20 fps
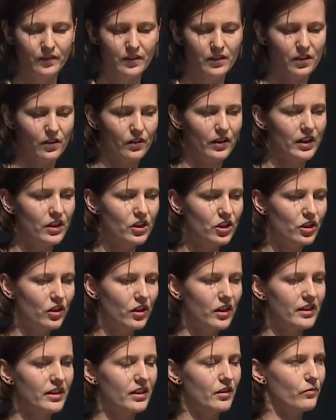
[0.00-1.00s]
So in
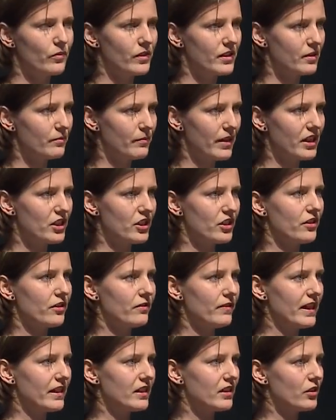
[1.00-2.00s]
short, it was a major
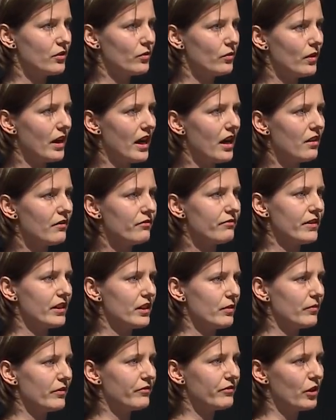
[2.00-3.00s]
threat to our
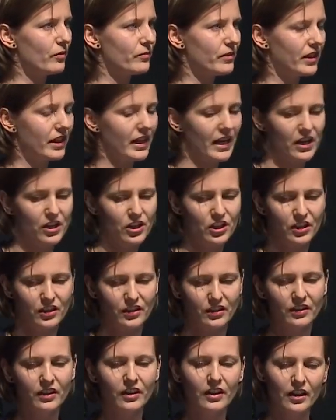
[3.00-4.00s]
freedom of
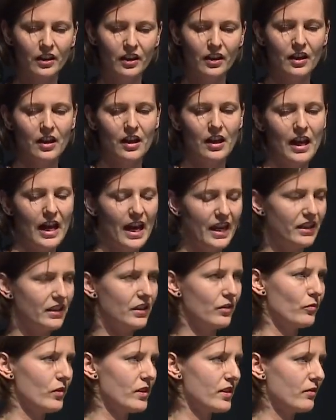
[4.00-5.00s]
communication, and
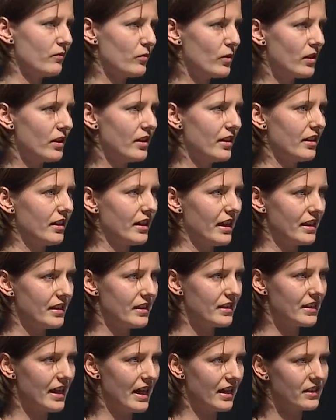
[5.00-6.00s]
it was a war
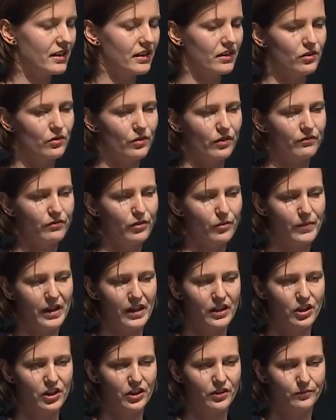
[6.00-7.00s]
against access to
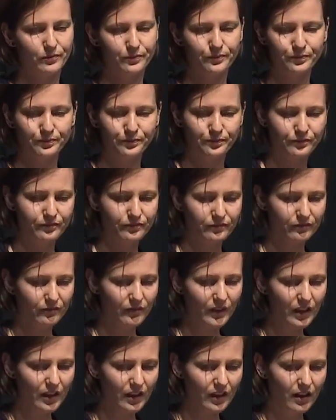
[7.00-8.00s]
information.
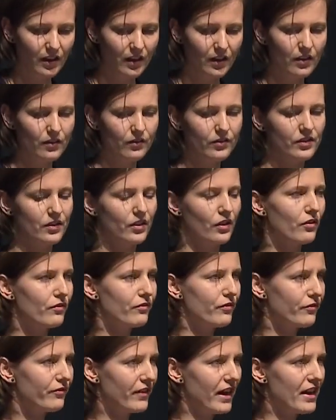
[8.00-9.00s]
So
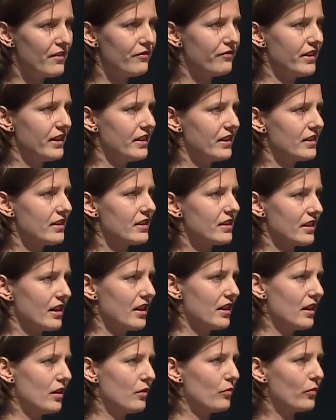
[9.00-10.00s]
for 5 years,
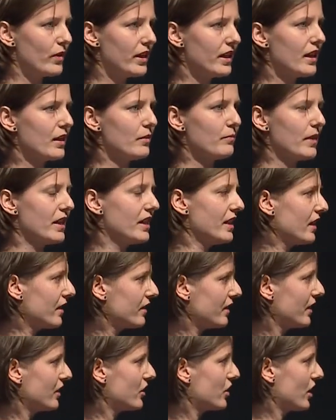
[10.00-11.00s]
we and many
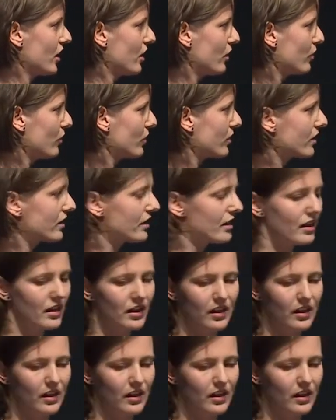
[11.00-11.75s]
other NGOs